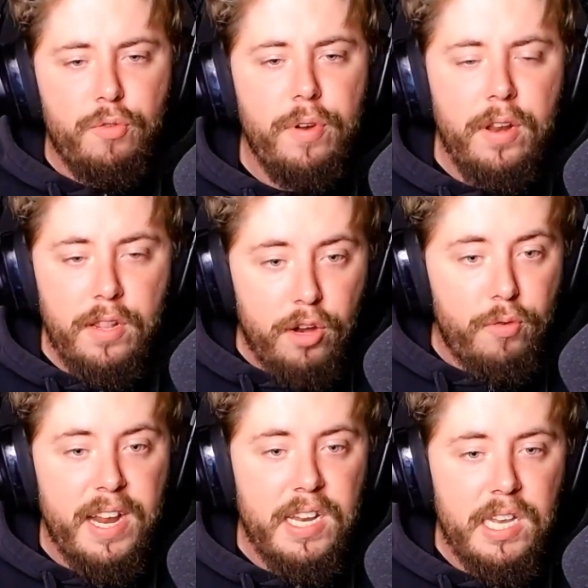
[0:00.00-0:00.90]

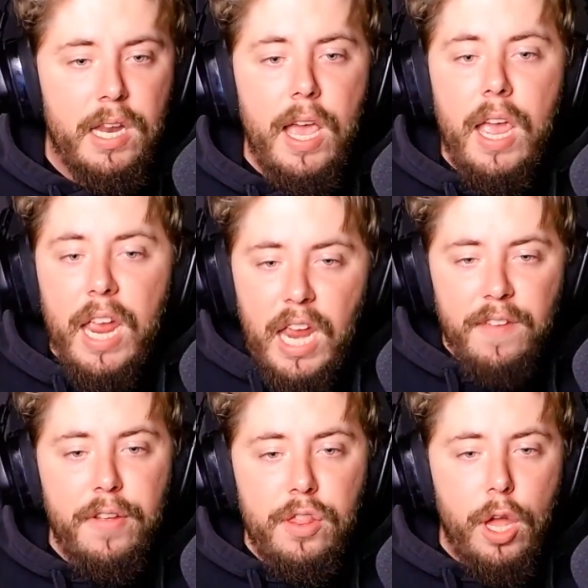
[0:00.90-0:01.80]
decrease,
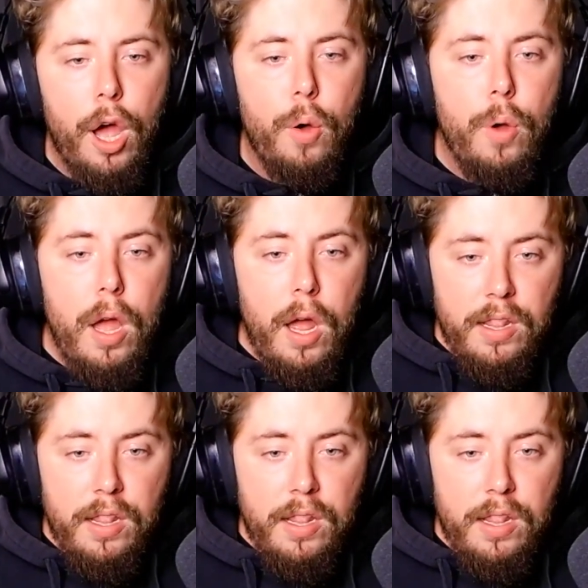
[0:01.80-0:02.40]
even though